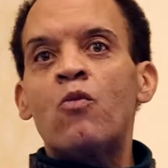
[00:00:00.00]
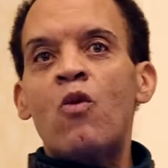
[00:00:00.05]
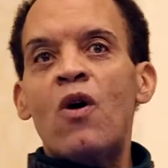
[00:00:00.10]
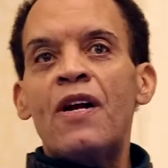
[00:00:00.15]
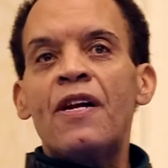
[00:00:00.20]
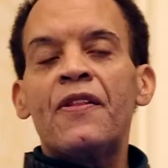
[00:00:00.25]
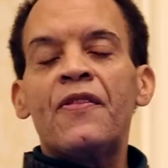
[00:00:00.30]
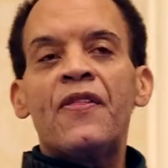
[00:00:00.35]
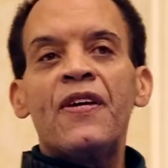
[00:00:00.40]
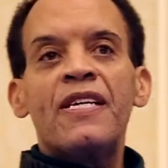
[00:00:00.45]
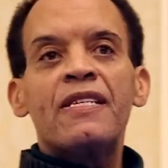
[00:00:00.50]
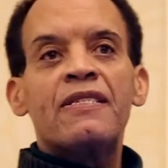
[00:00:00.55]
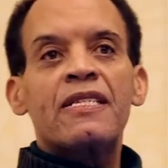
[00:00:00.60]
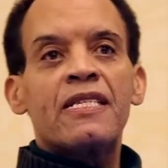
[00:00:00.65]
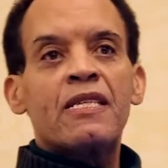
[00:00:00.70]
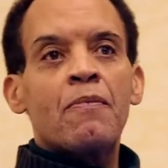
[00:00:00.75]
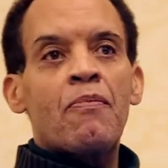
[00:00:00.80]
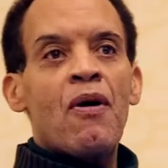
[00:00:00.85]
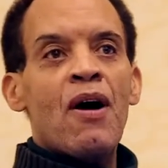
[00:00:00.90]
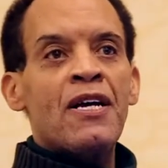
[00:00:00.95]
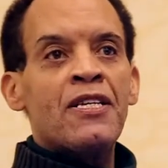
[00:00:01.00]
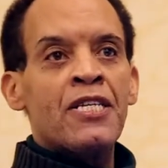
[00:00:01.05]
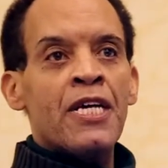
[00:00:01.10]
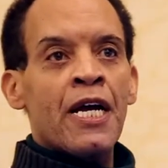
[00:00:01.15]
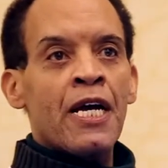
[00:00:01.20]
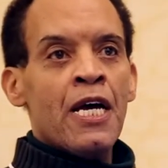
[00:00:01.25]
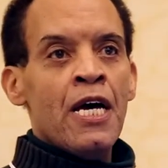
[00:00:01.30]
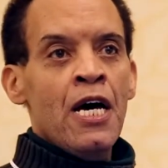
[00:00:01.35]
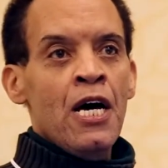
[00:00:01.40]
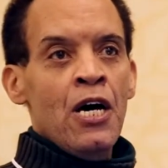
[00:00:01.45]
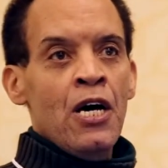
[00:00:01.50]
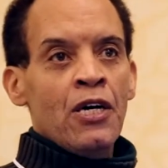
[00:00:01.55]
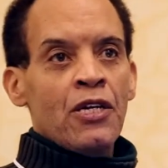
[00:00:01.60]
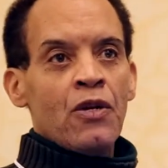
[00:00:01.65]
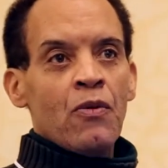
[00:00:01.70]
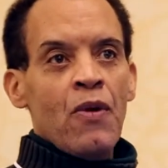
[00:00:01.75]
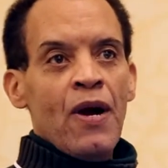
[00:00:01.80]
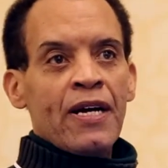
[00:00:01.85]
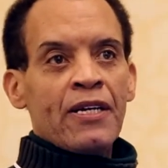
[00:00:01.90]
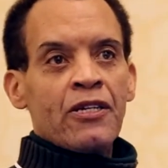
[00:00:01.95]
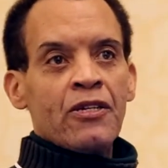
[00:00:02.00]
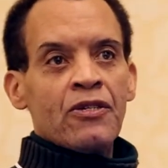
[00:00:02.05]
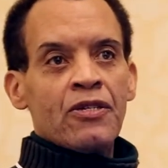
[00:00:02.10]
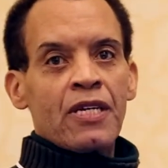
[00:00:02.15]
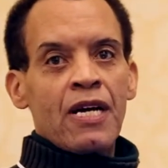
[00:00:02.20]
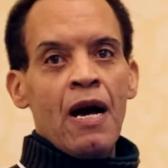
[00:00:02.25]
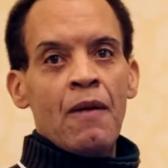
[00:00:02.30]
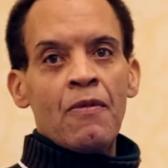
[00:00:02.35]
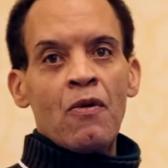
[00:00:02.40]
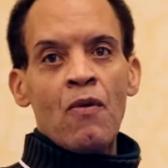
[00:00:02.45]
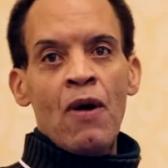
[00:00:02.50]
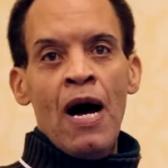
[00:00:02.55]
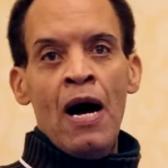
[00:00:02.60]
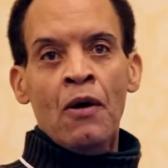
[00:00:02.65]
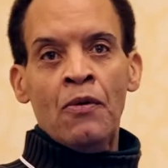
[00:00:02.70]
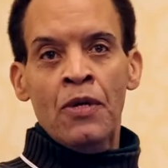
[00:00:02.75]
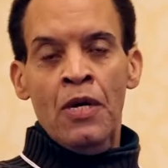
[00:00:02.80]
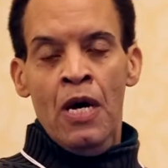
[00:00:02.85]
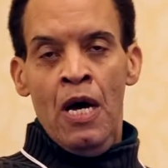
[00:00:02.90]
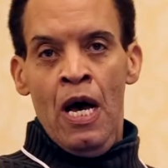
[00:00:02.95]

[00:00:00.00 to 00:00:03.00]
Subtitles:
One of the things that the project directors come around